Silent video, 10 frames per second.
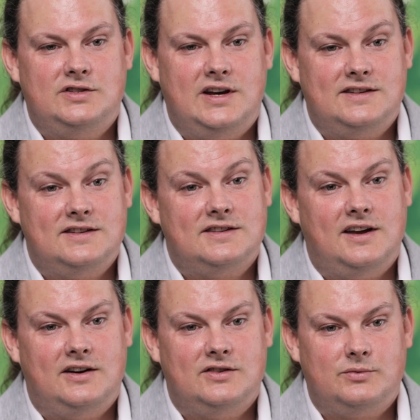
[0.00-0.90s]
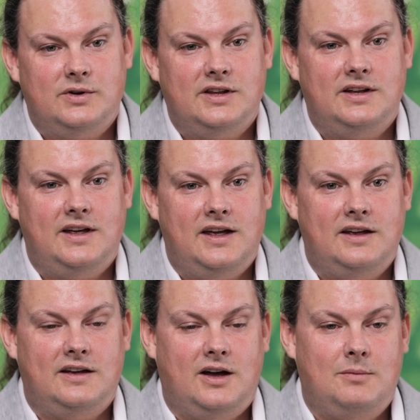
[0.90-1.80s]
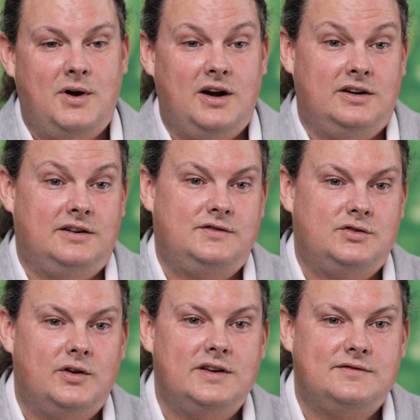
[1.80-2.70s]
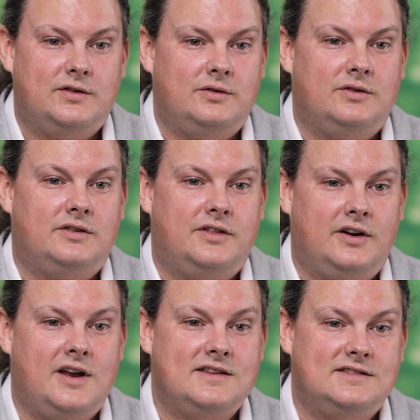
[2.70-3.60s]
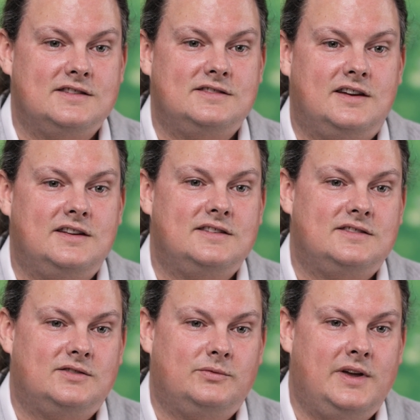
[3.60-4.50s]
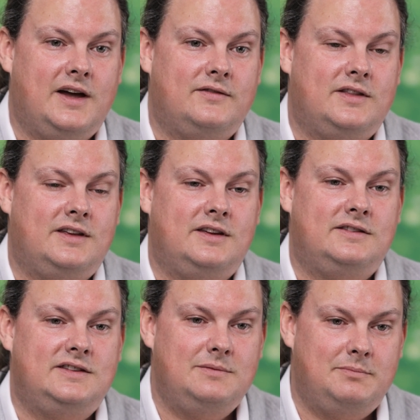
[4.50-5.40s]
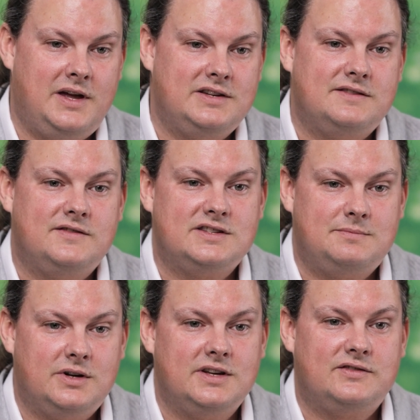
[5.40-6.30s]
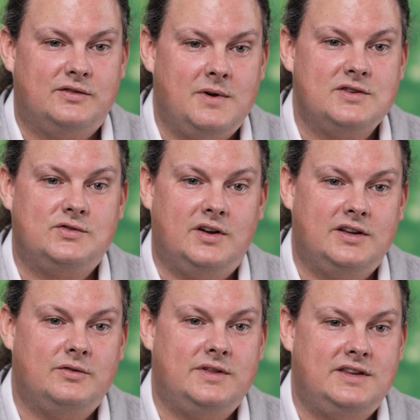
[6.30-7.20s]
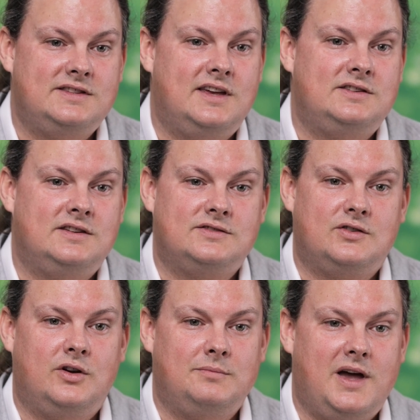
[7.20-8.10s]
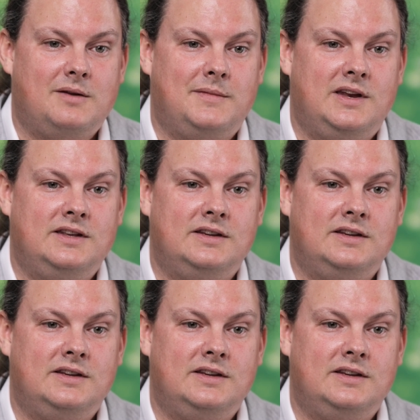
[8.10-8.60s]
GenesisCare is really a partner of choice for theranostic studies. We have the deep bench of experience from Australia with these agents going back many